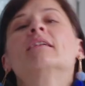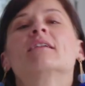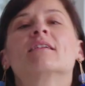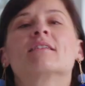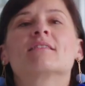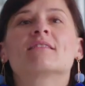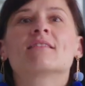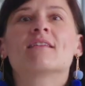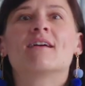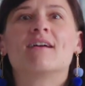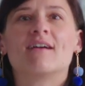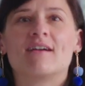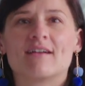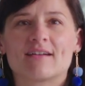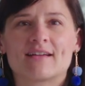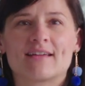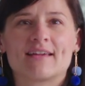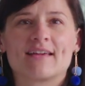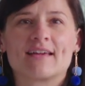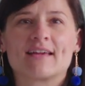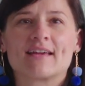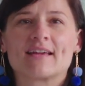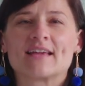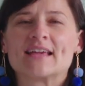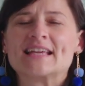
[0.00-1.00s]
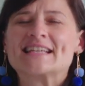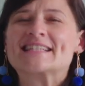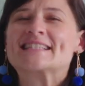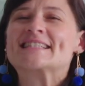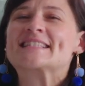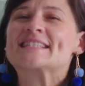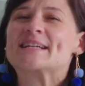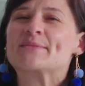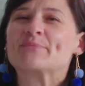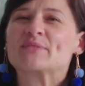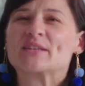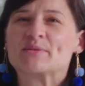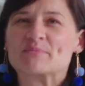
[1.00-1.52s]
talking,
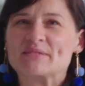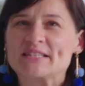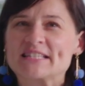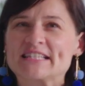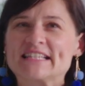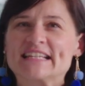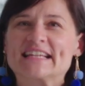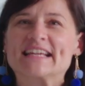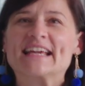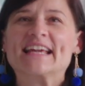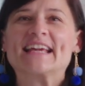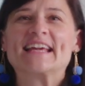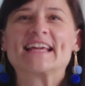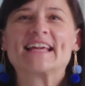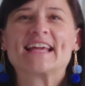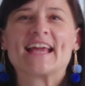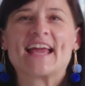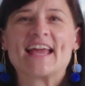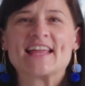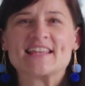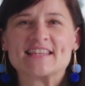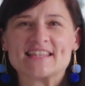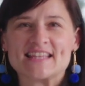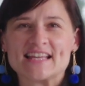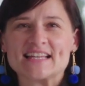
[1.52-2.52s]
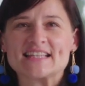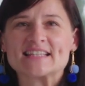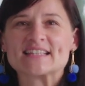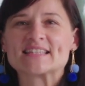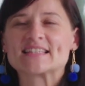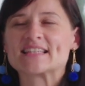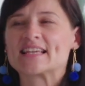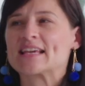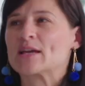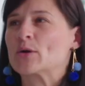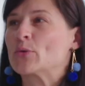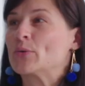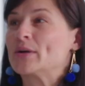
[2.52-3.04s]
sometimes singing and dancing,